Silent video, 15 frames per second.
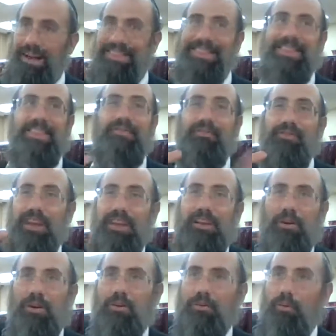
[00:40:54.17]
and 3
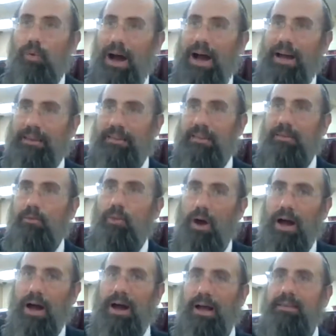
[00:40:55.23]
lug of wine. And the
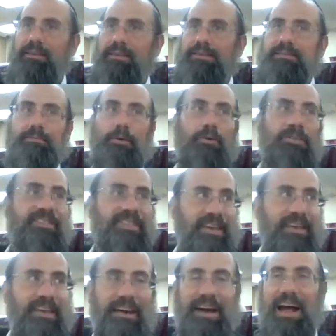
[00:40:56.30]
wine is both
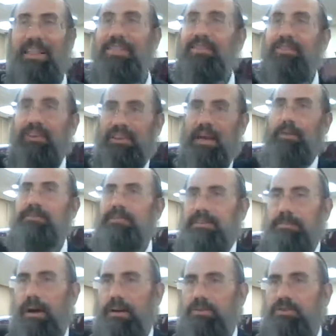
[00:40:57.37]
thicker and 3 times
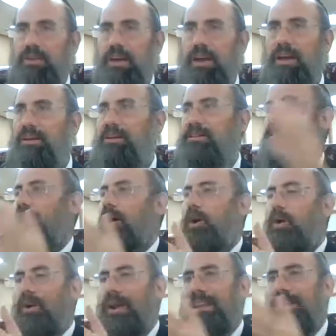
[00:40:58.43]
as much. So the
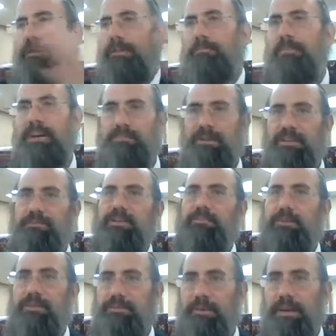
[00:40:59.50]
hole had to be much, much, much,
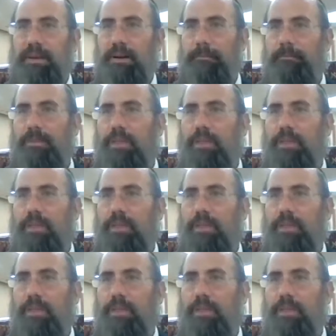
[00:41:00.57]
much bigger.